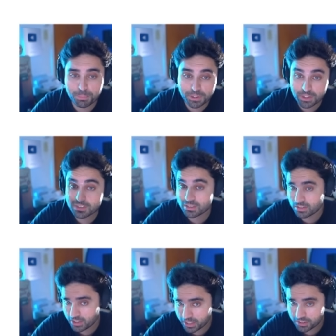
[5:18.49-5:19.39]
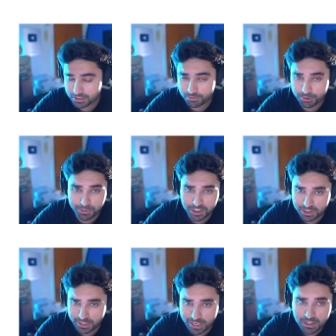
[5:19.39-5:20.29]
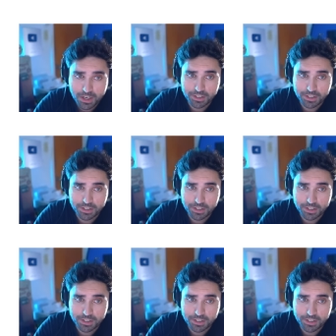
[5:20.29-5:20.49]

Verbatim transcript: But this is the latest information that